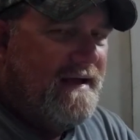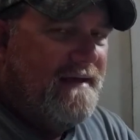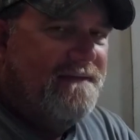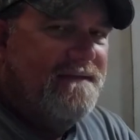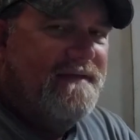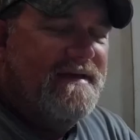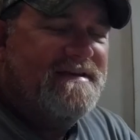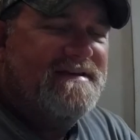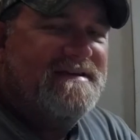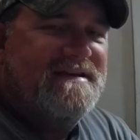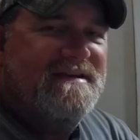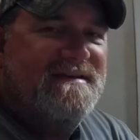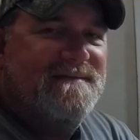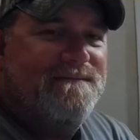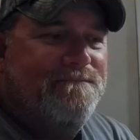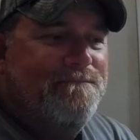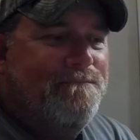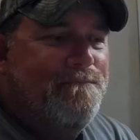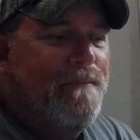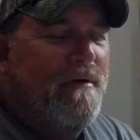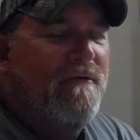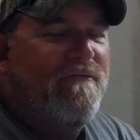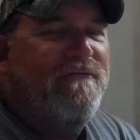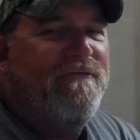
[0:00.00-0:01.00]
This is
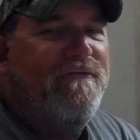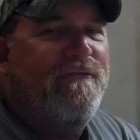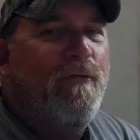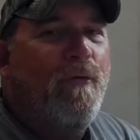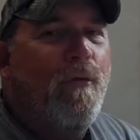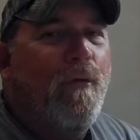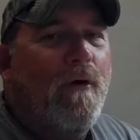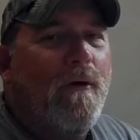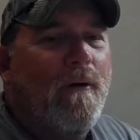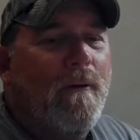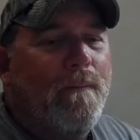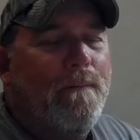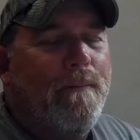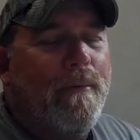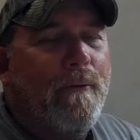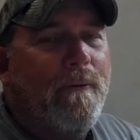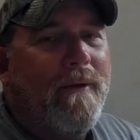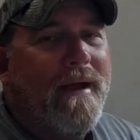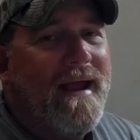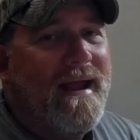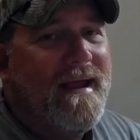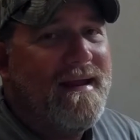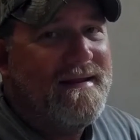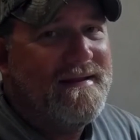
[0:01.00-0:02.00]
before
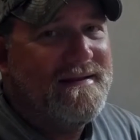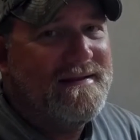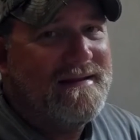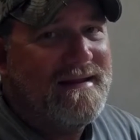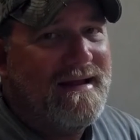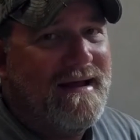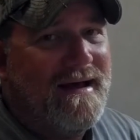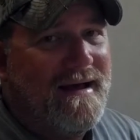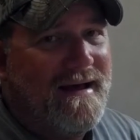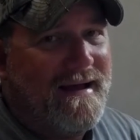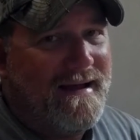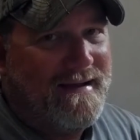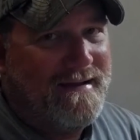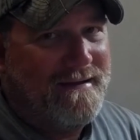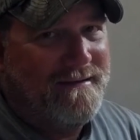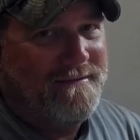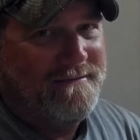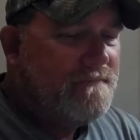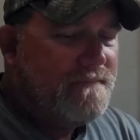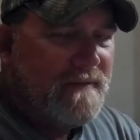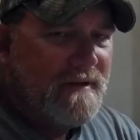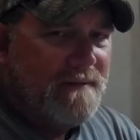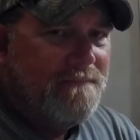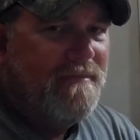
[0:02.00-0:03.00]
braided line,
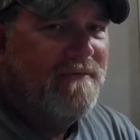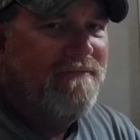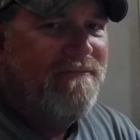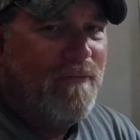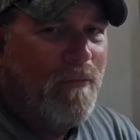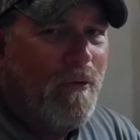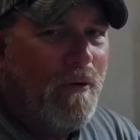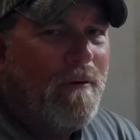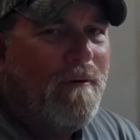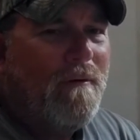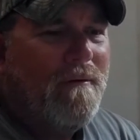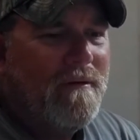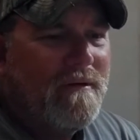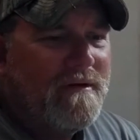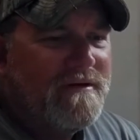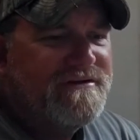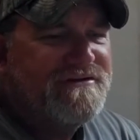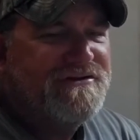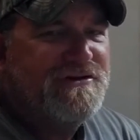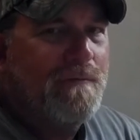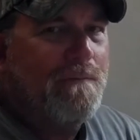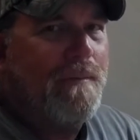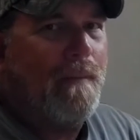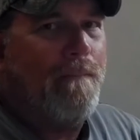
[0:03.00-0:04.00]
before
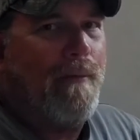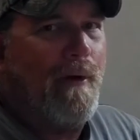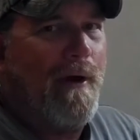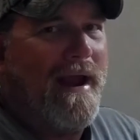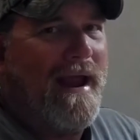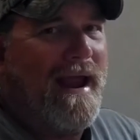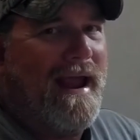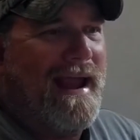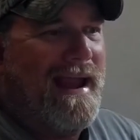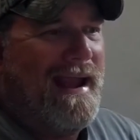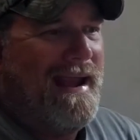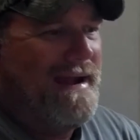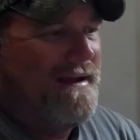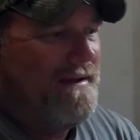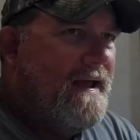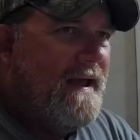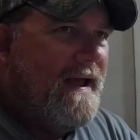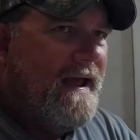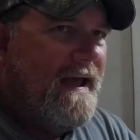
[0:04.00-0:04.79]
super braid.